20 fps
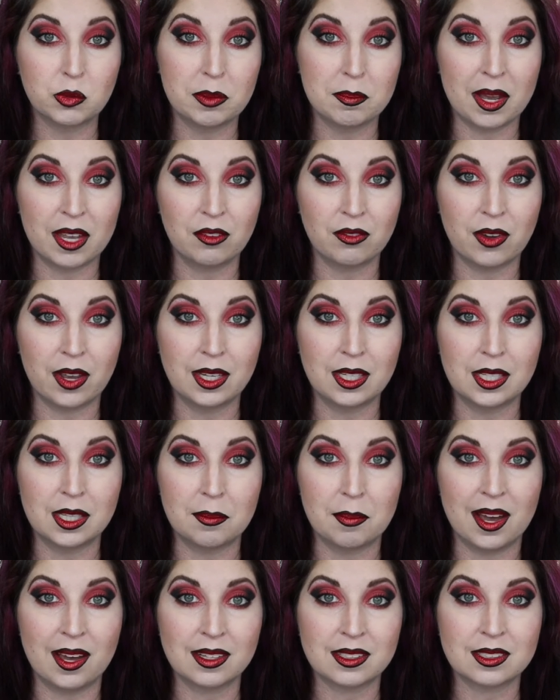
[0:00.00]
we might find in the
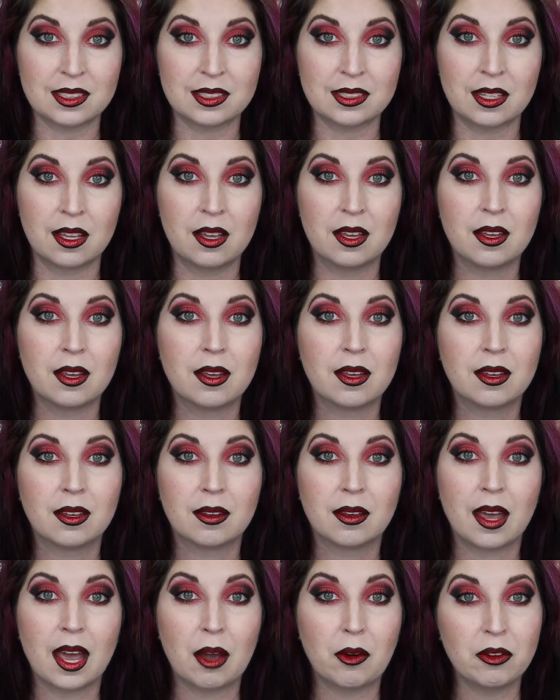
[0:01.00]
box.
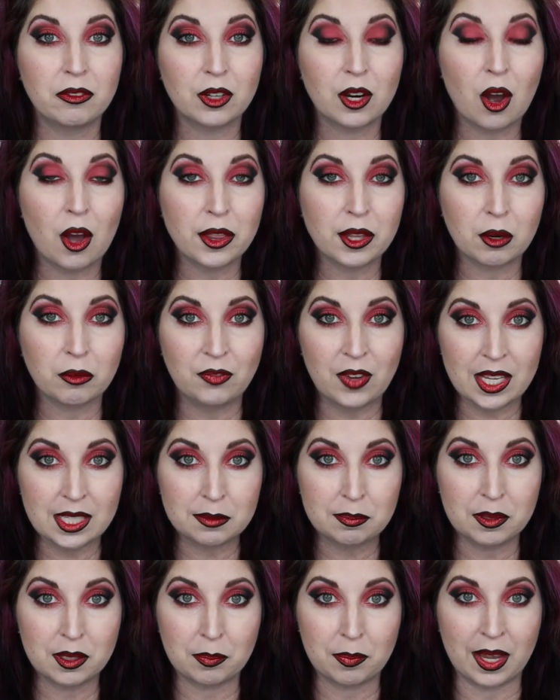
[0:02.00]
However, on their
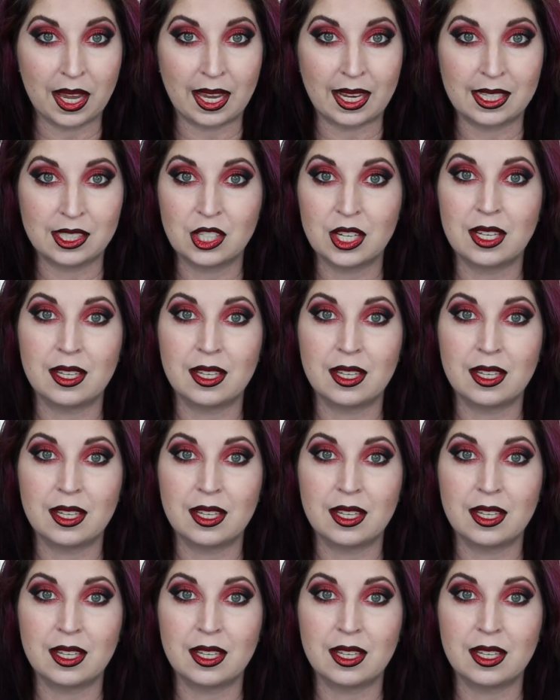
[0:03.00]
Facebook page,